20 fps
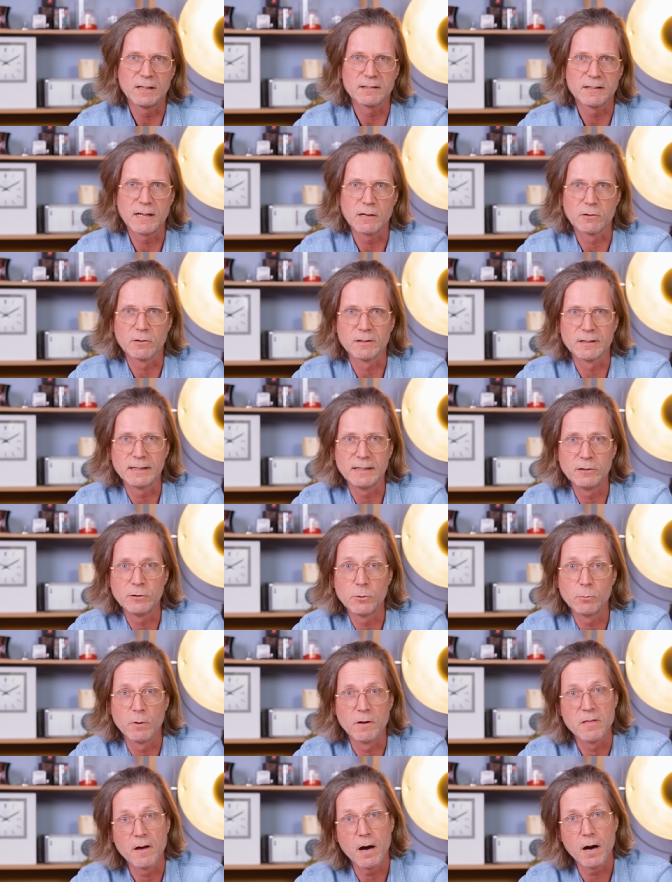let's now continue
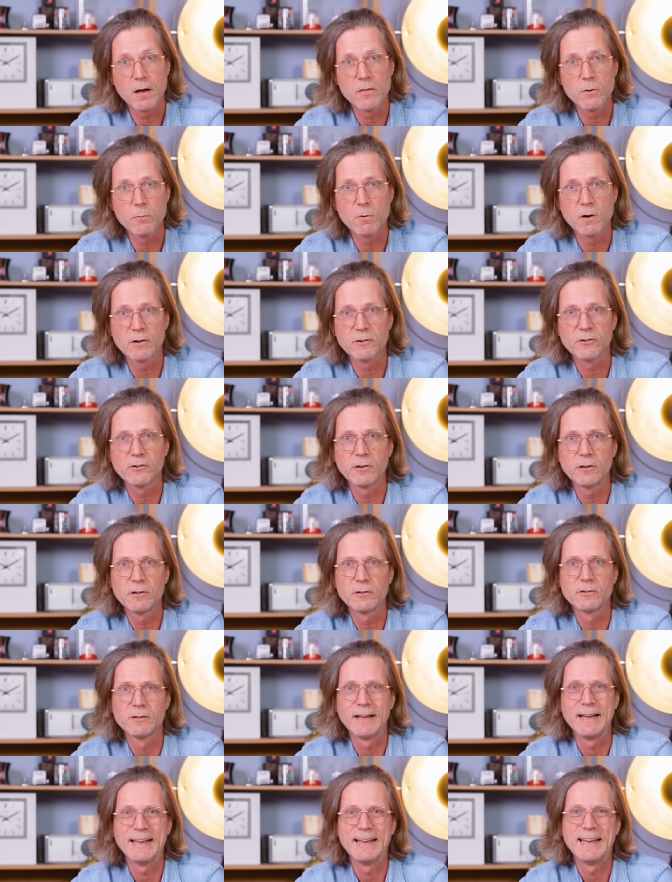with other
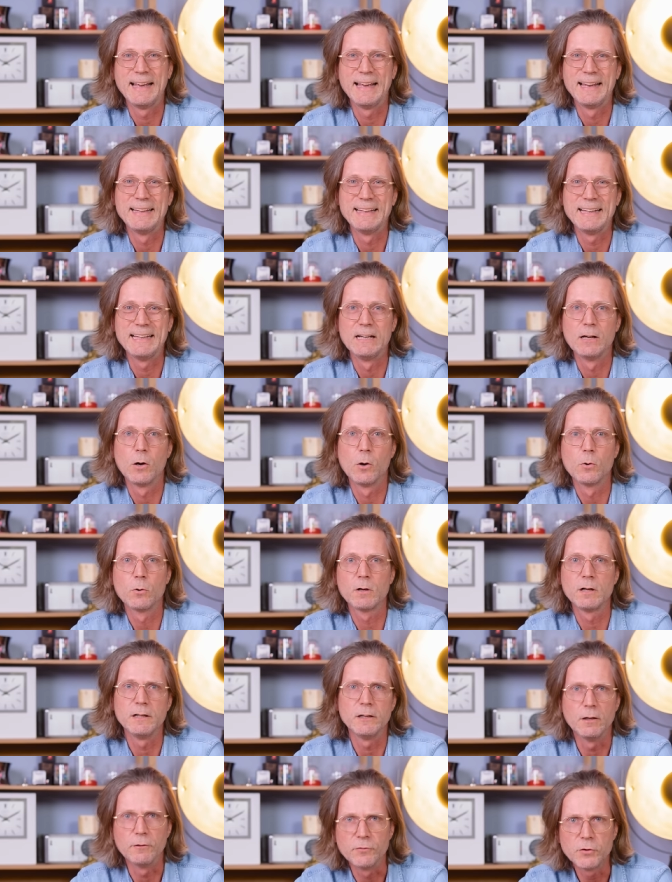watches, and in
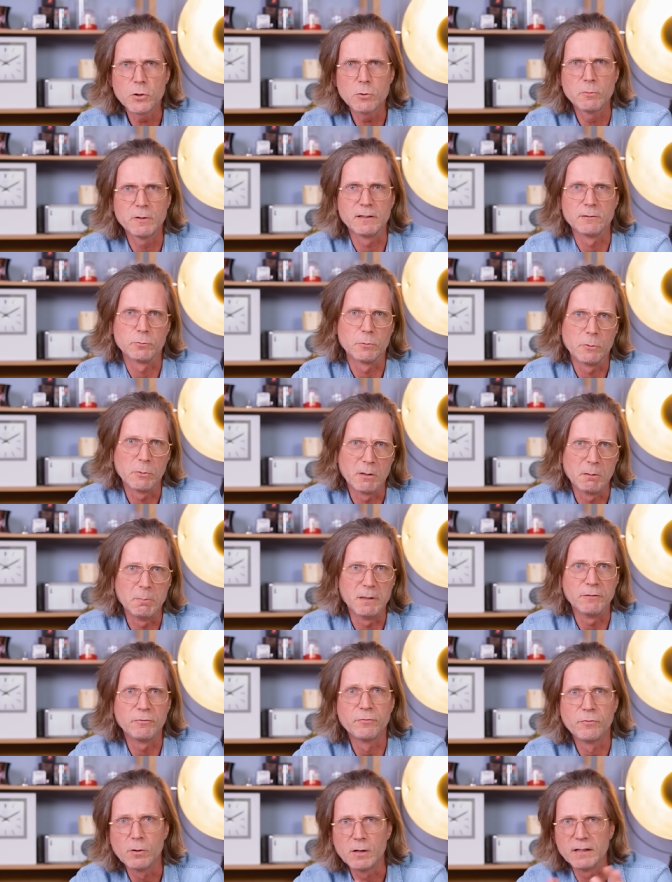only a few weeks we will be
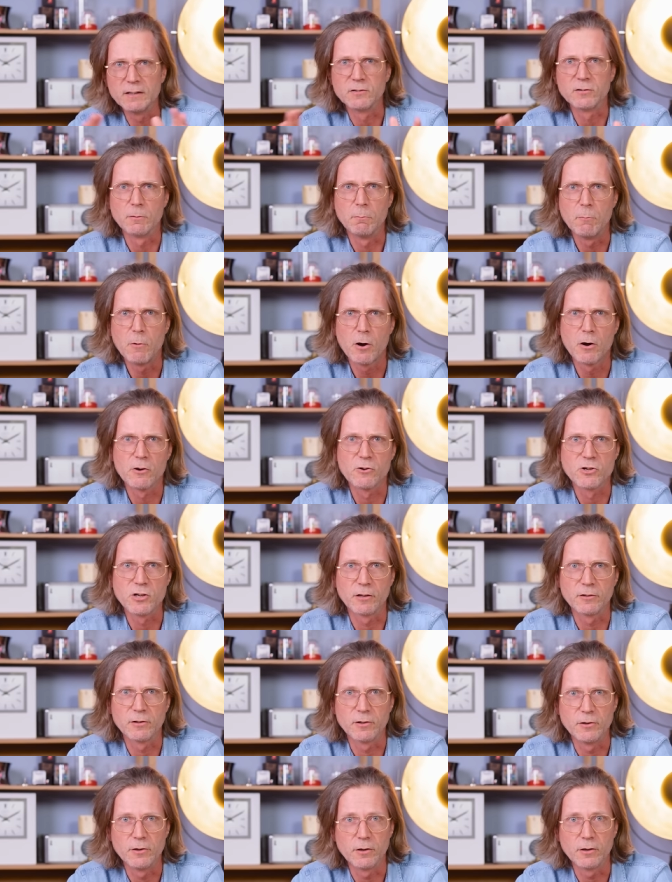fully submerged under